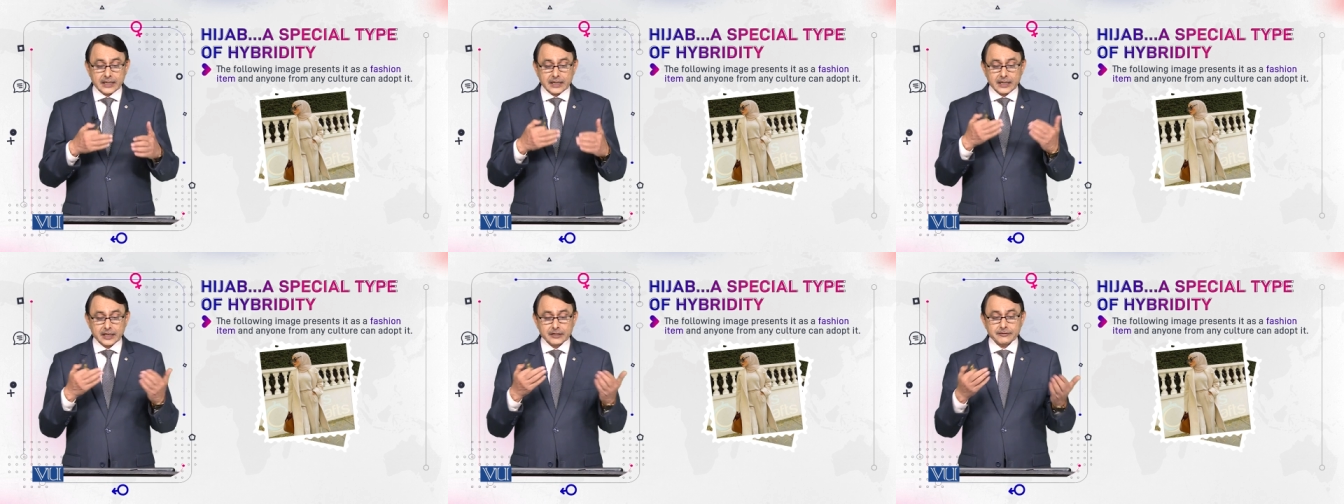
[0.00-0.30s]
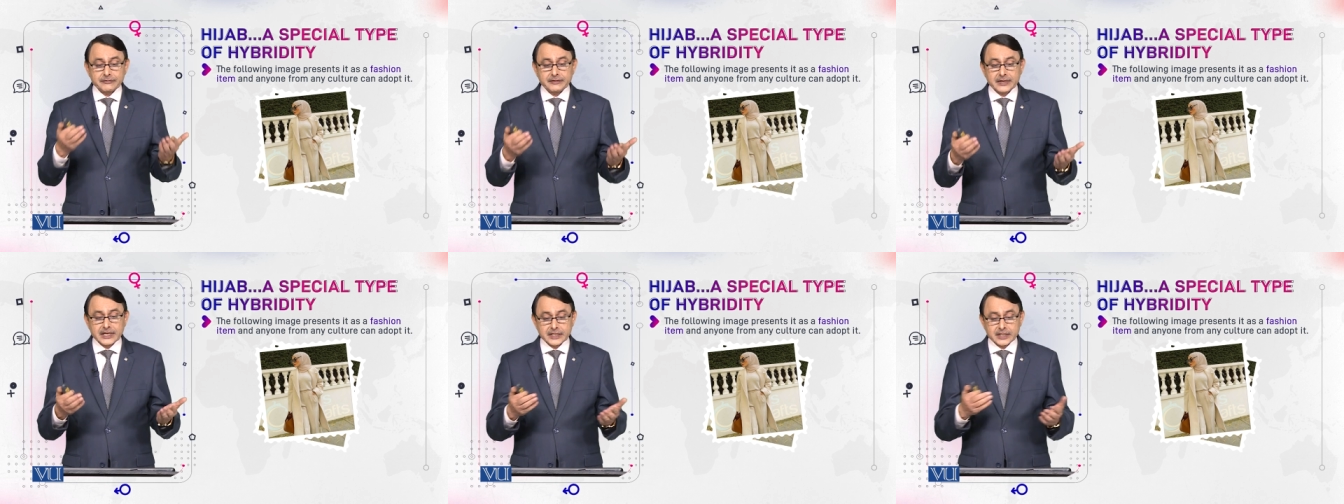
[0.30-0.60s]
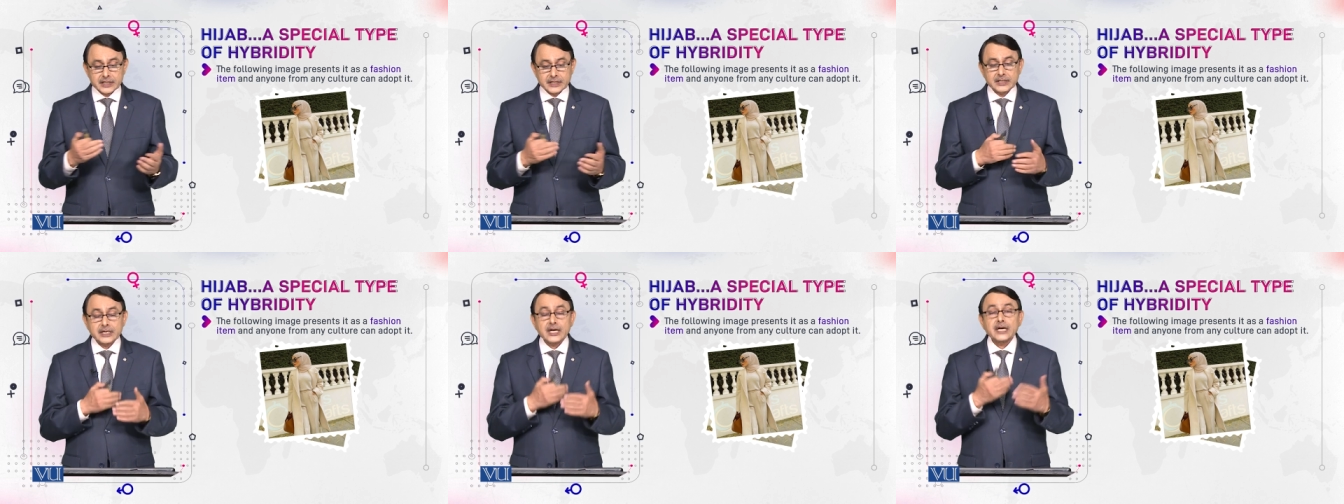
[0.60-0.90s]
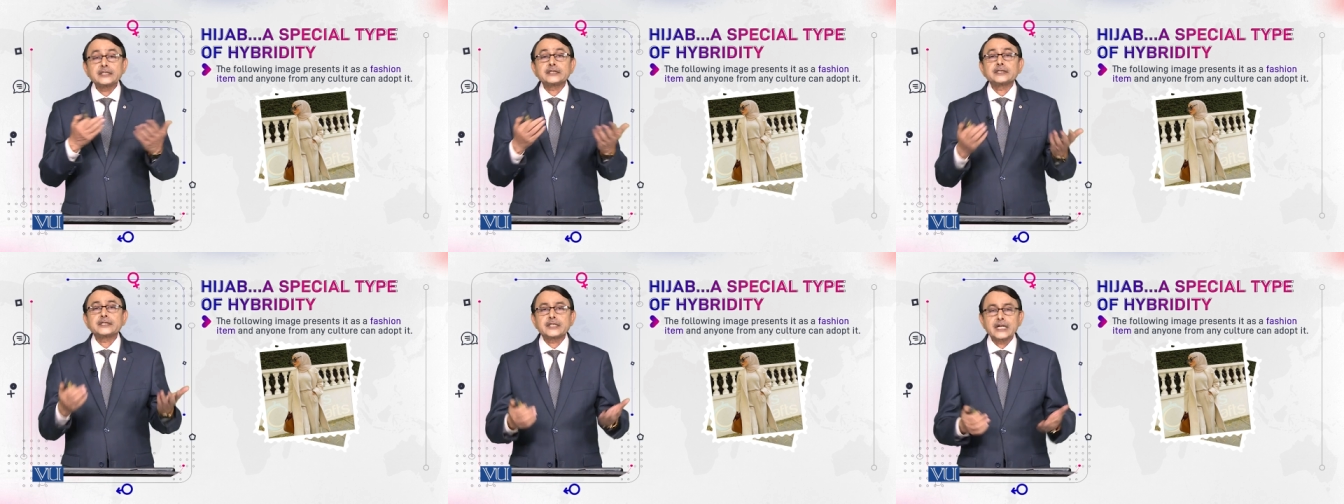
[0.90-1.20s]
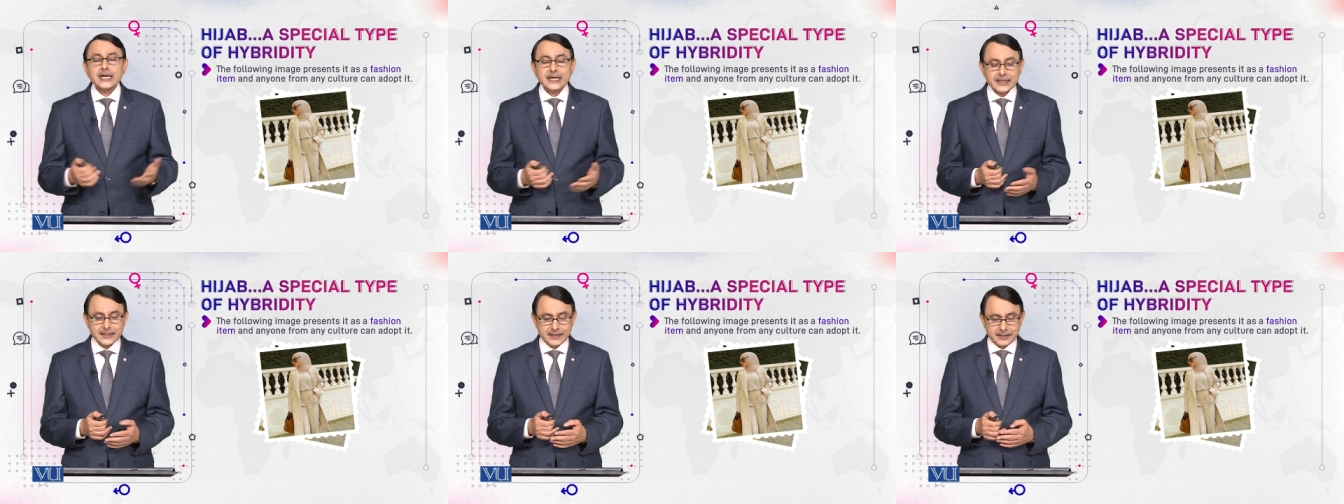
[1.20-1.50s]
her fashion, her
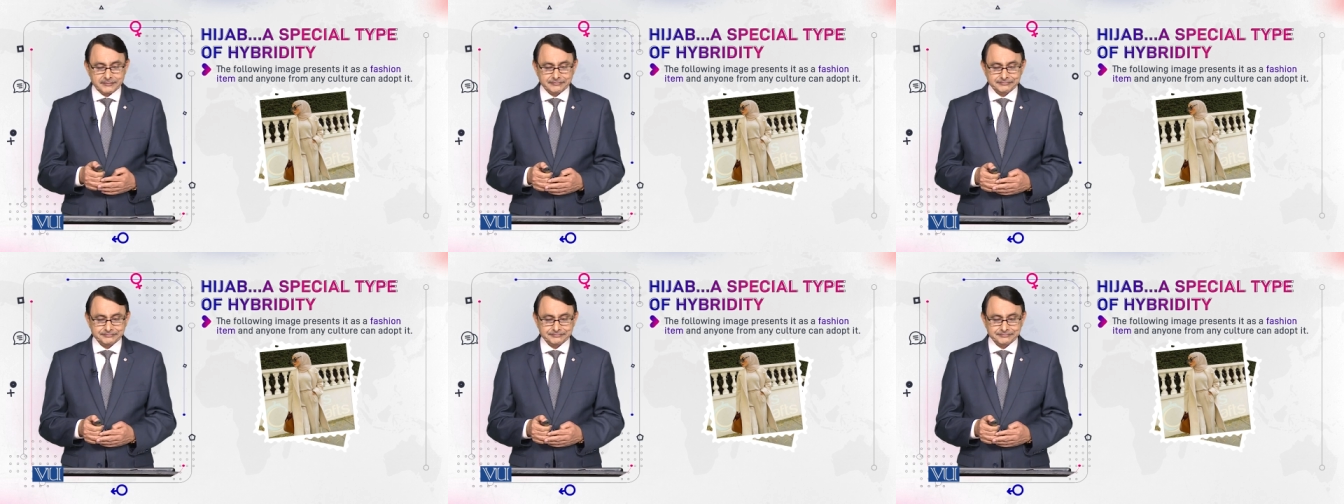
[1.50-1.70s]
style.